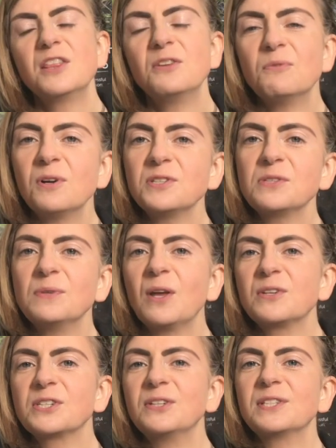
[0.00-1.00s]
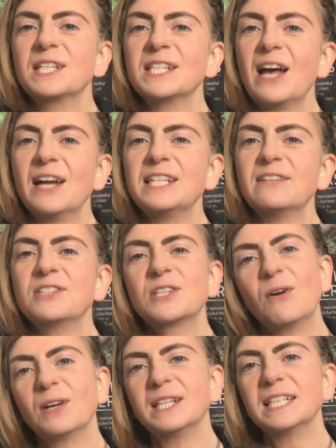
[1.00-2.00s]
The Royal Zoological Society of
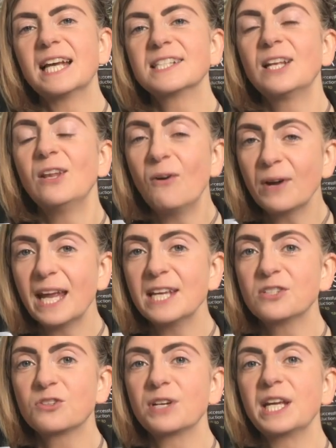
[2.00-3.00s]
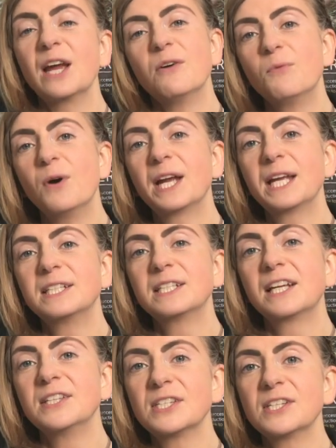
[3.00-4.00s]
Scotland has a long history of working to
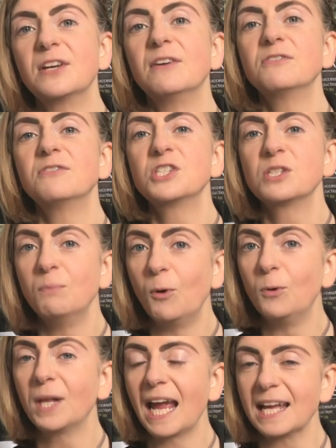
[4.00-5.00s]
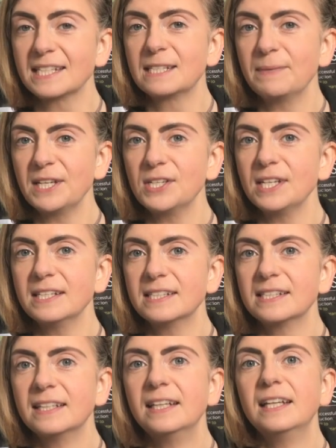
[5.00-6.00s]
conserve small cat
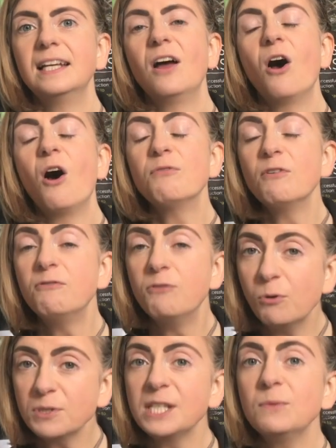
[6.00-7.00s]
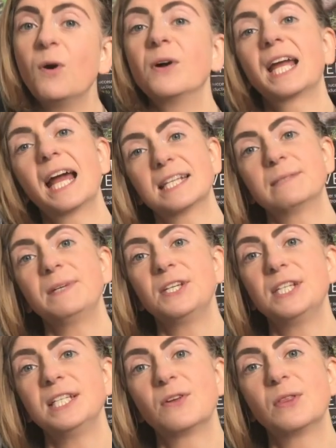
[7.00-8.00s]
species. Of the 41 cat
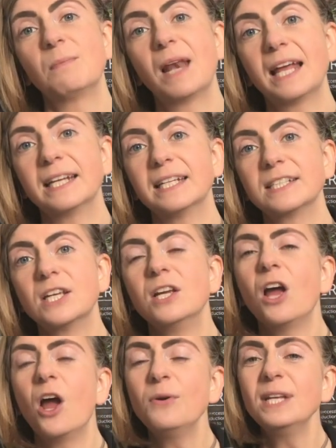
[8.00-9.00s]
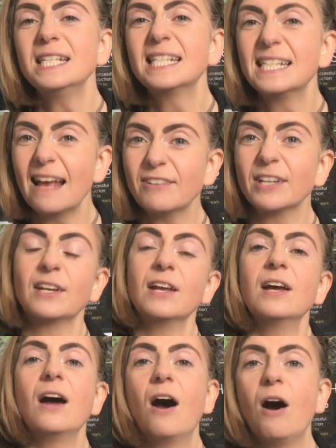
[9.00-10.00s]
species on the planet, only seven
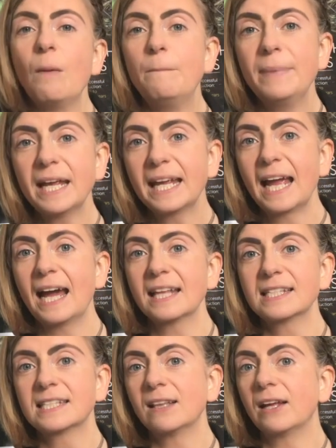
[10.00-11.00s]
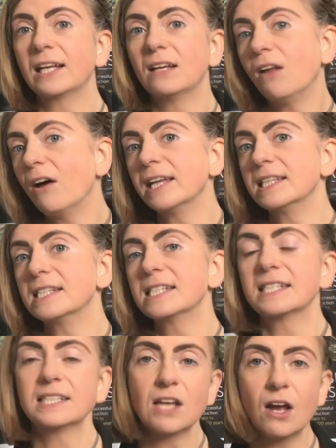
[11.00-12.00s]
are big cats like lions
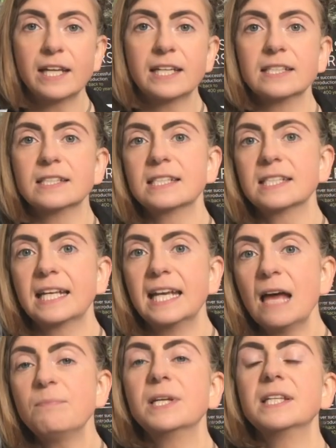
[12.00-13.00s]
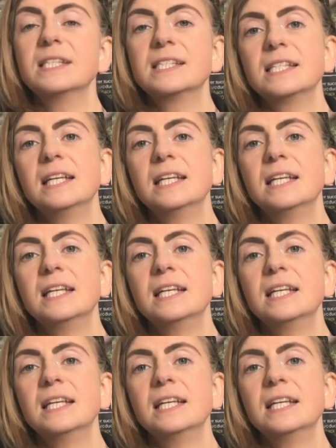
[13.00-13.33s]
and tigers and leopards.